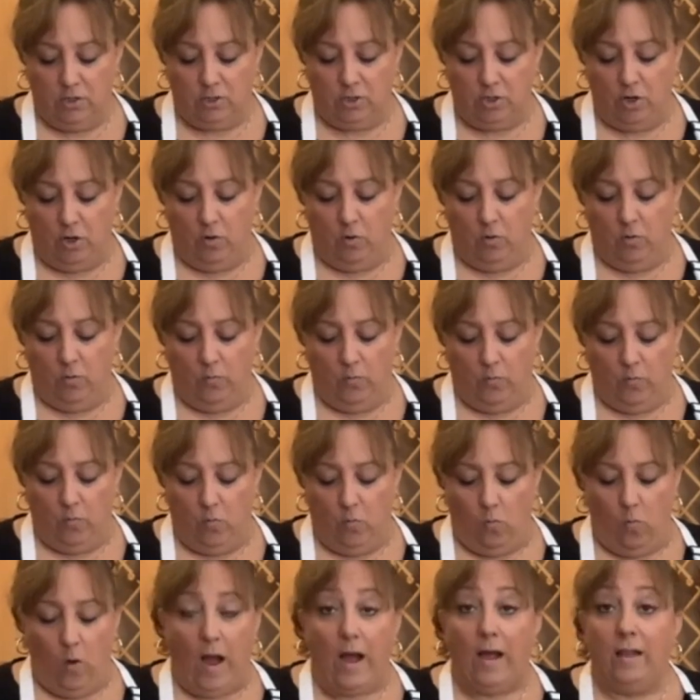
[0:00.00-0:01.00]

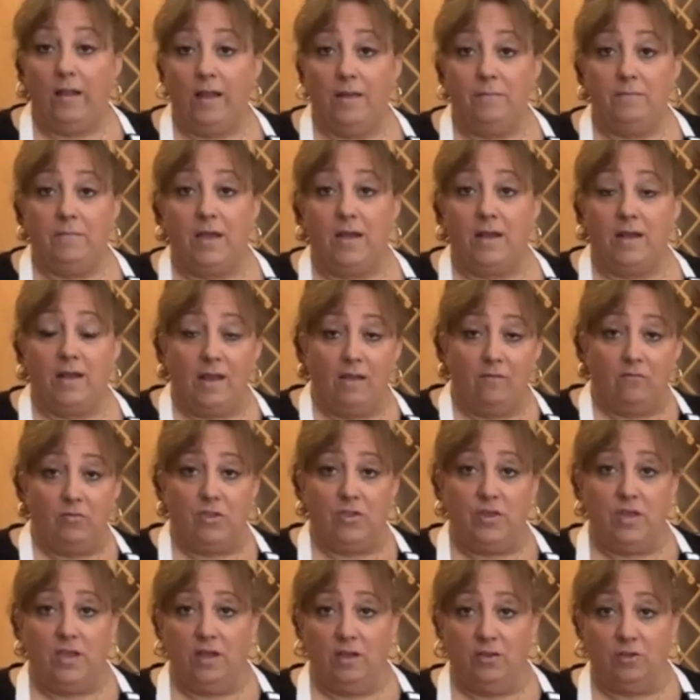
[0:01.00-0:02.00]
So while I'm getting
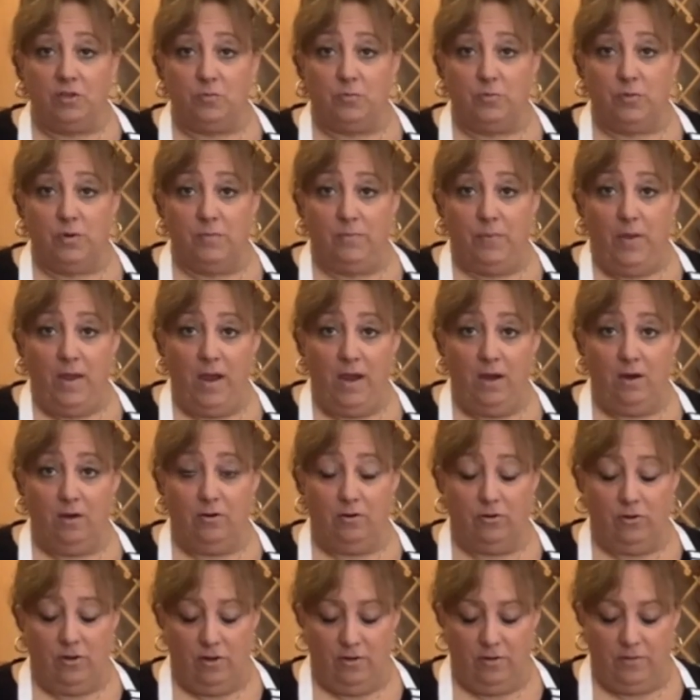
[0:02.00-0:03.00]
everything else
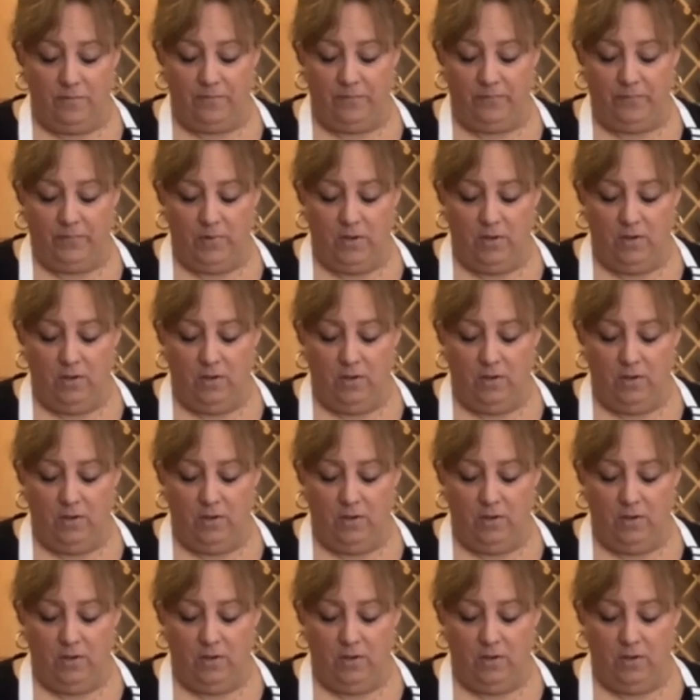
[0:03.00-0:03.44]
prepared,